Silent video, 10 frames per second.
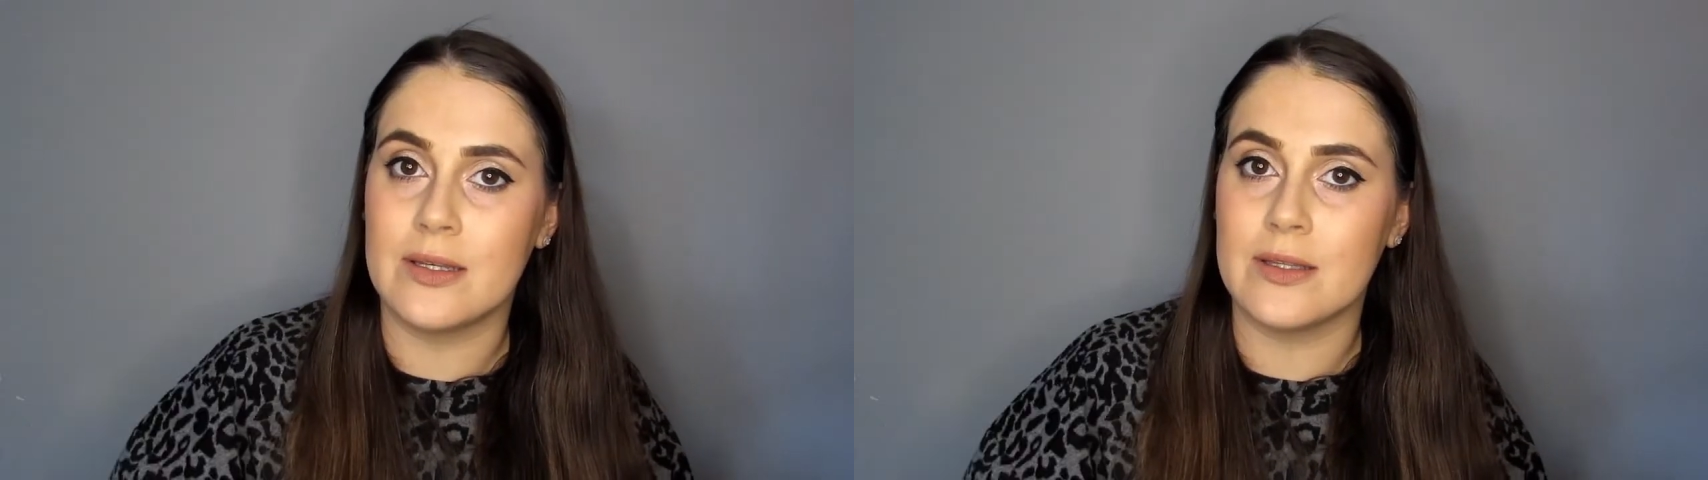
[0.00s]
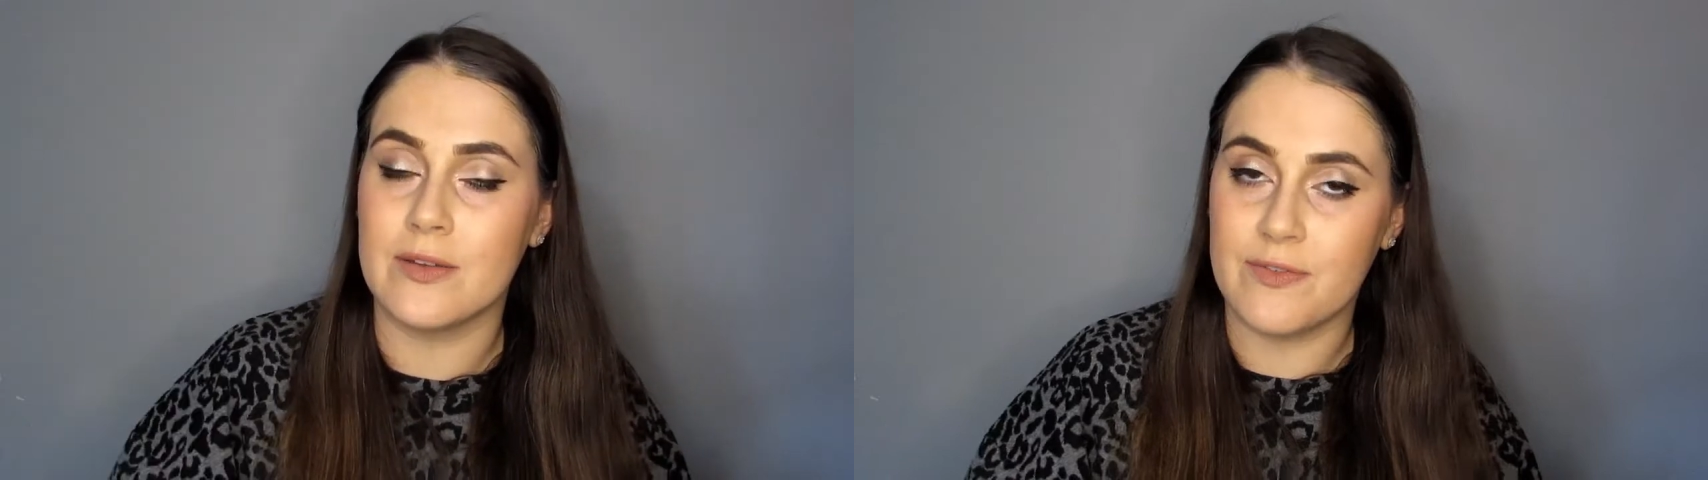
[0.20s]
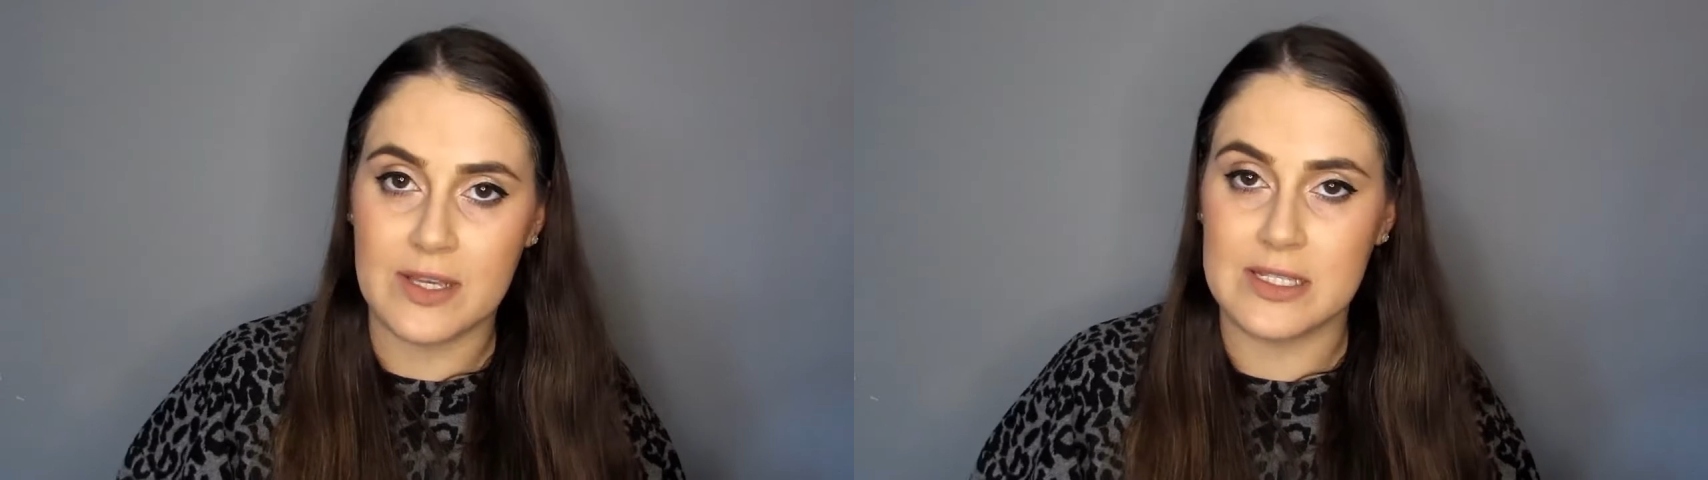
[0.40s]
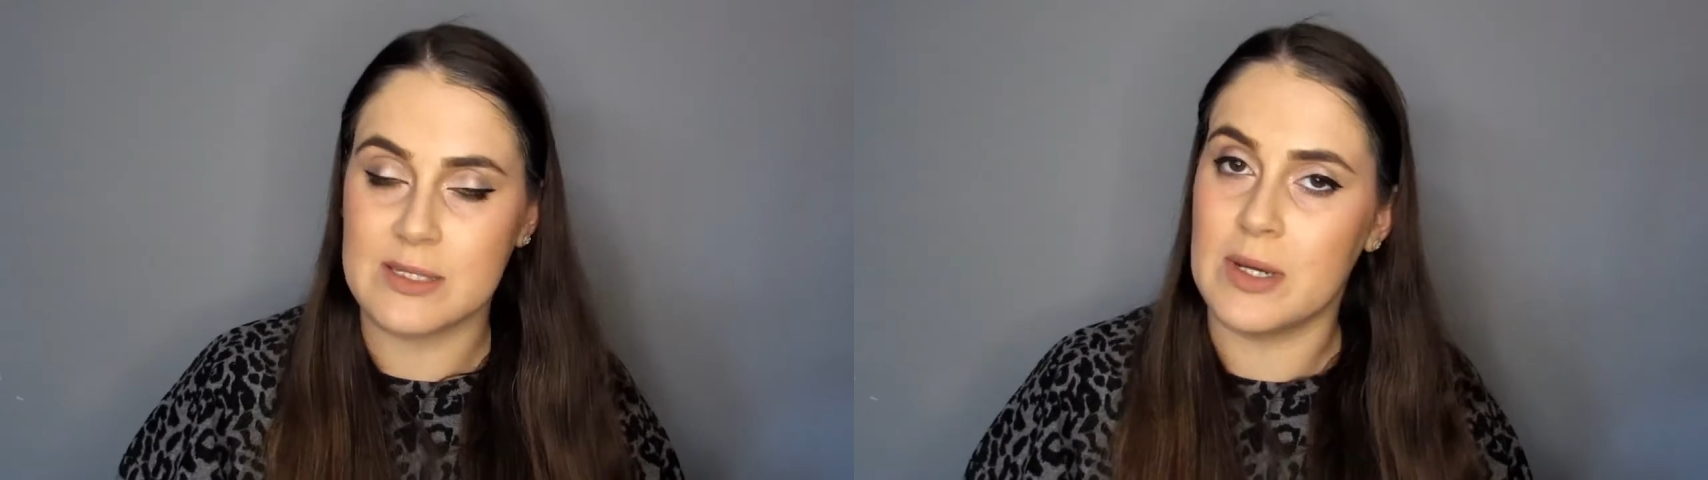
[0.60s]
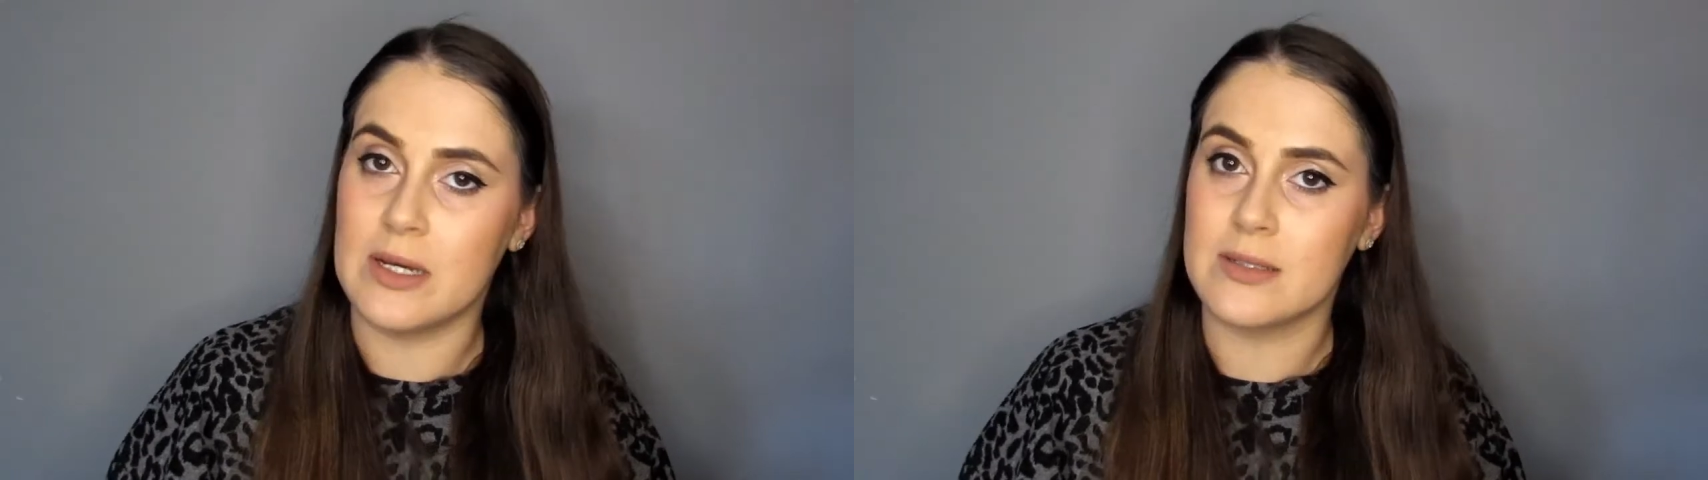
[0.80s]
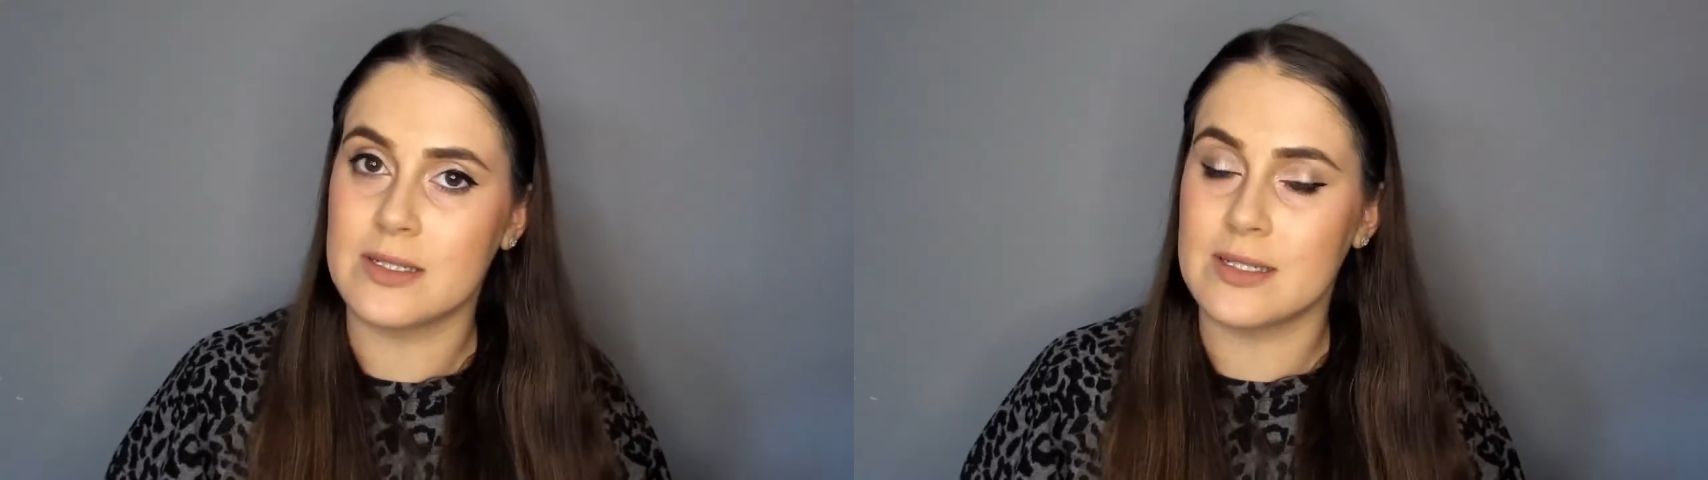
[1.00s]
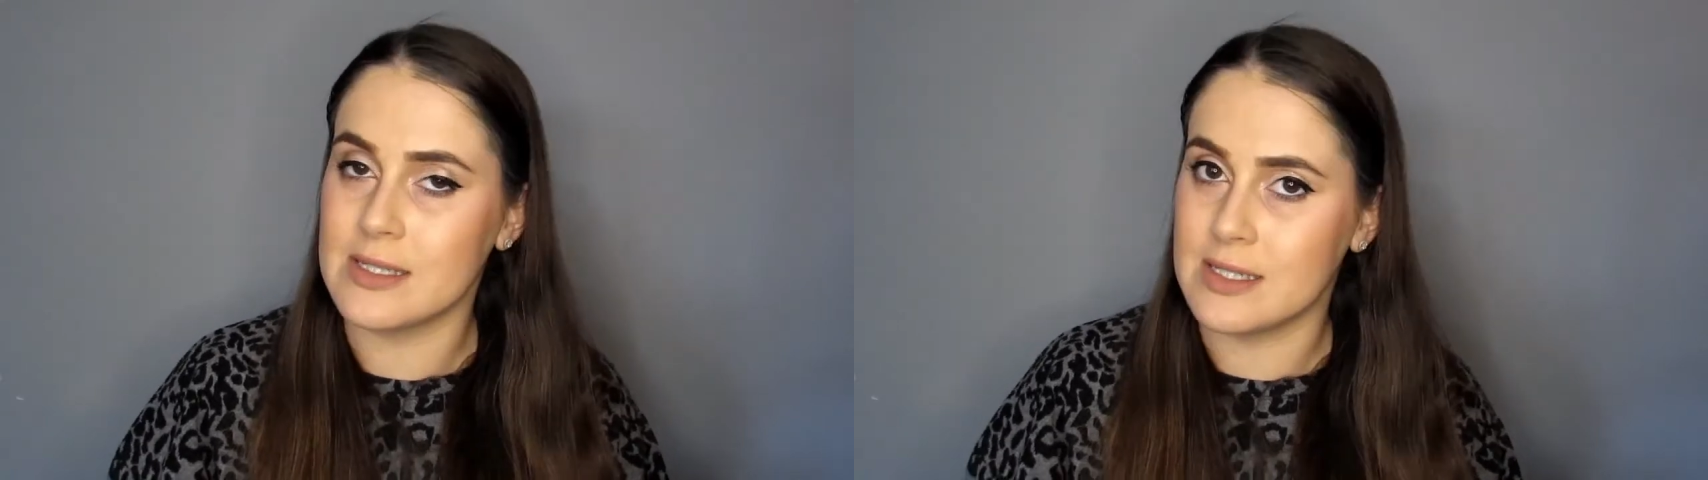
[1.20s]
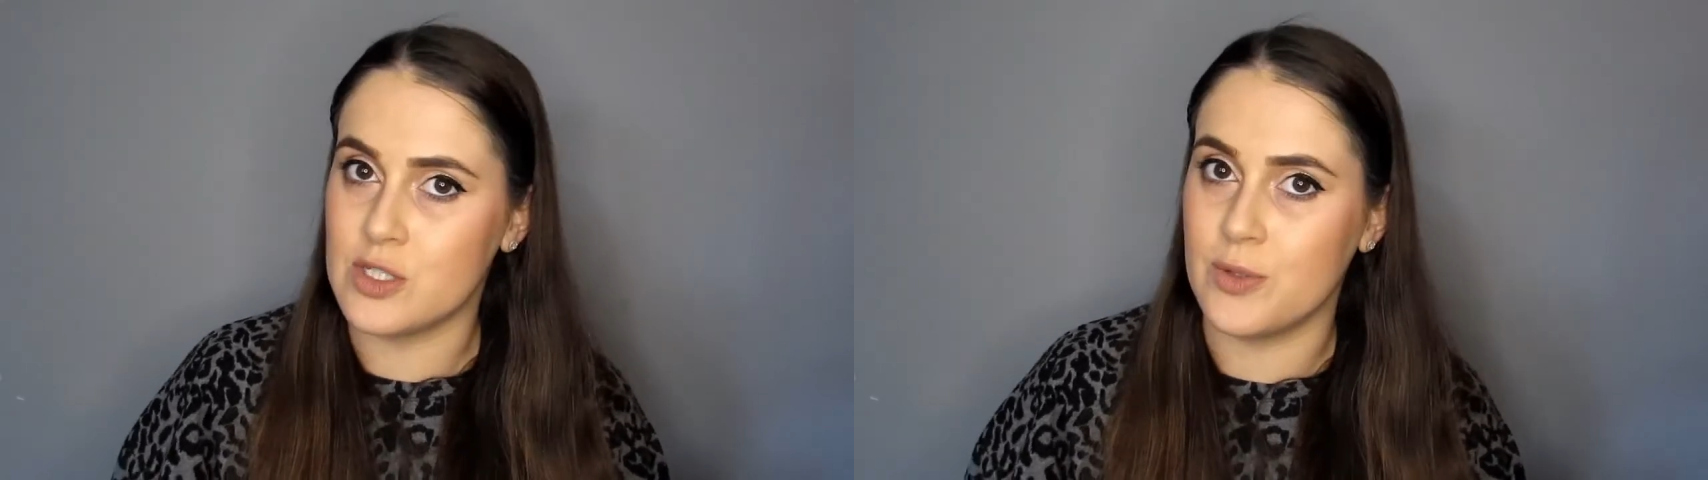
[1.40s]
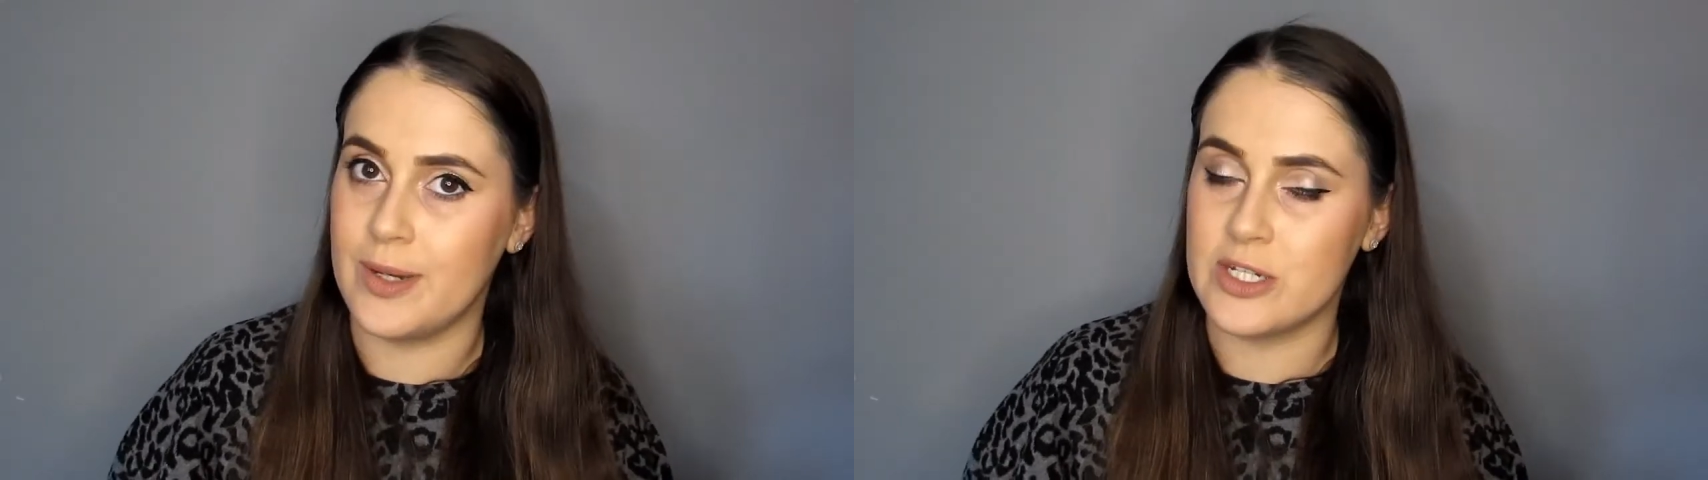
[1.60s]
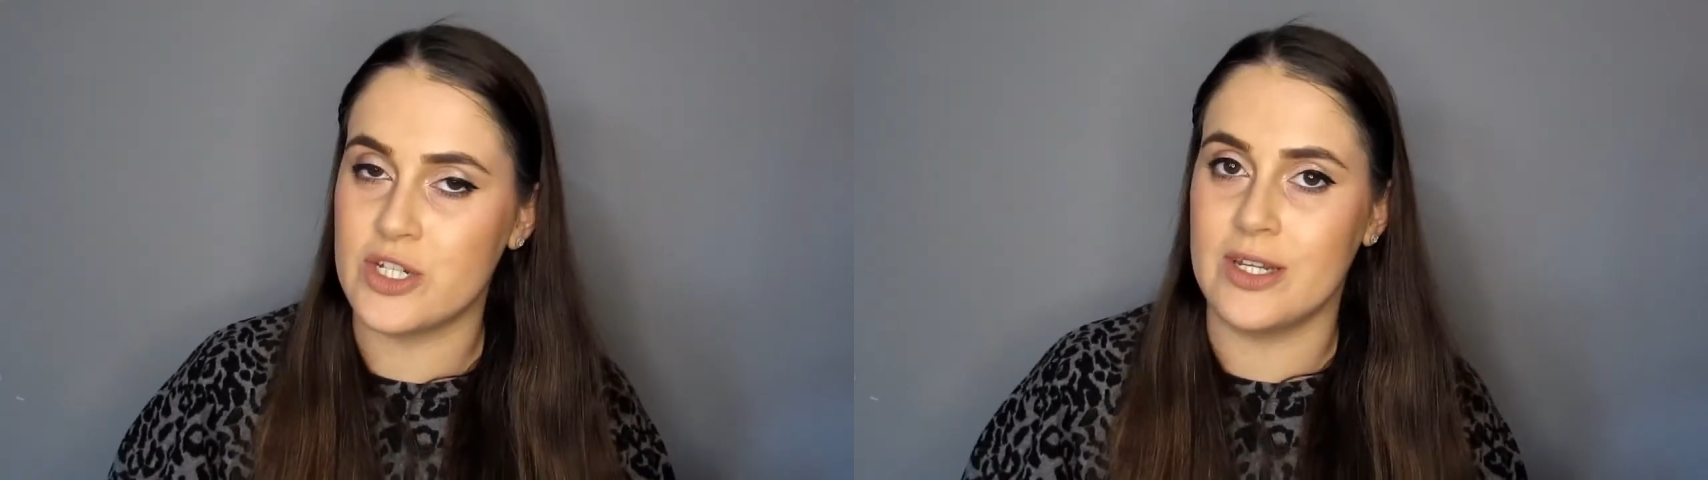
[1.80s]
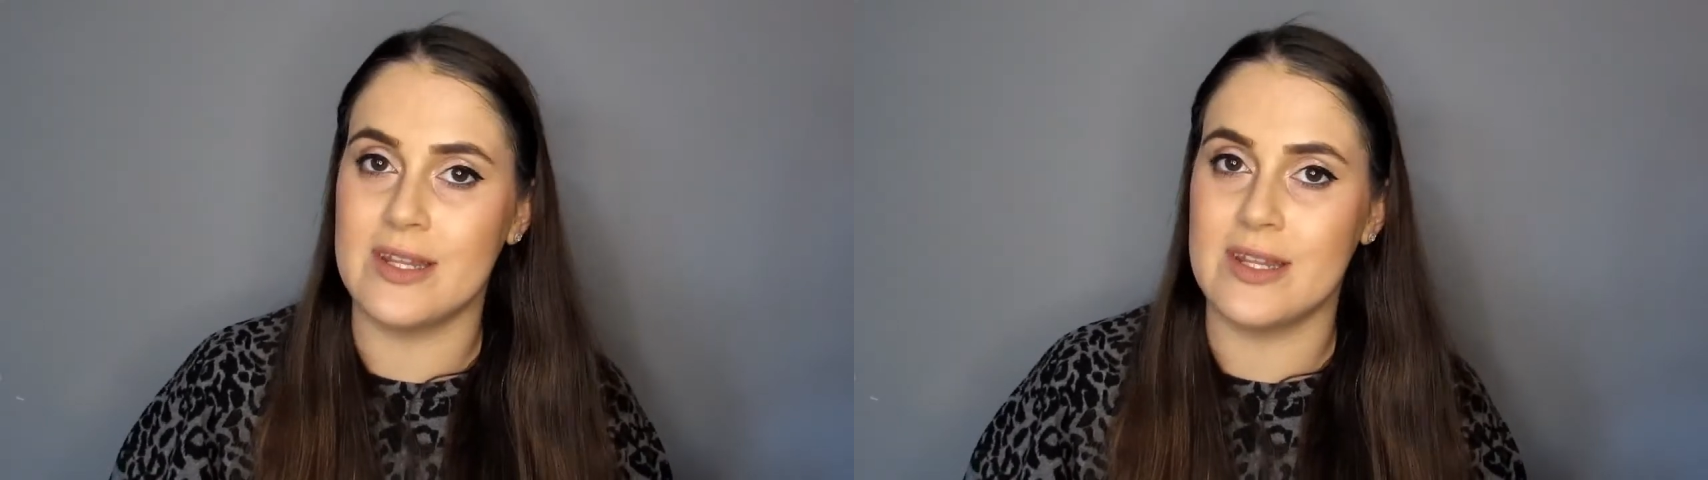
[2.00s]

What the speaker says: the face mask situation,